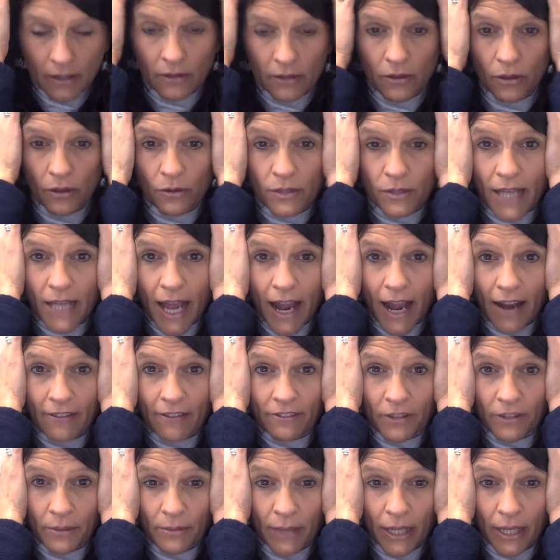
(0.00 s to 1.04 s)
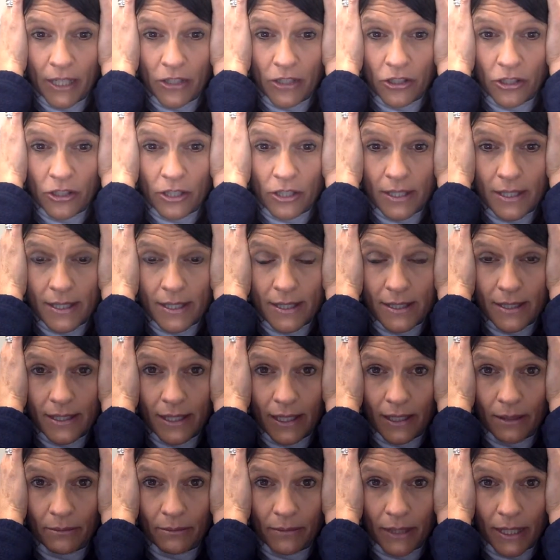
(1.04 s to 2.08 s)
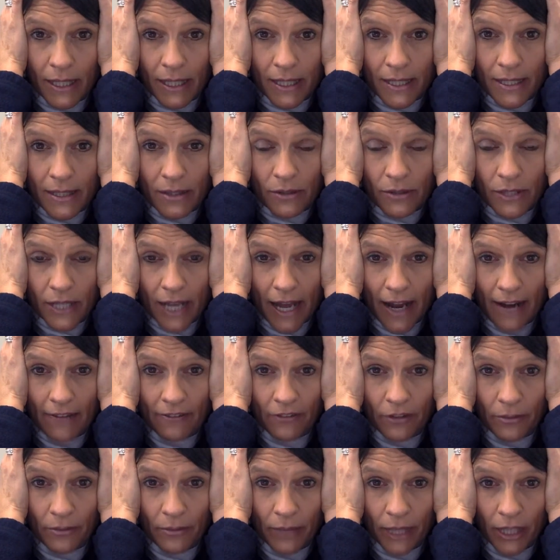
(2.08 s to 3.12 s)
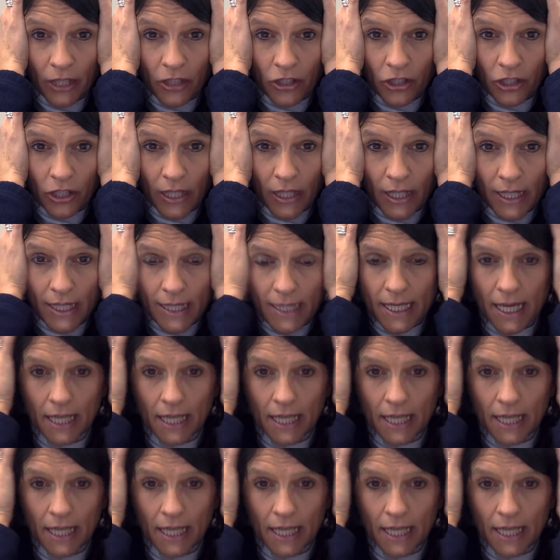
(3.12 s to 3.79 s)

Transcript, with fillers: those affirmation statements, those affirmations,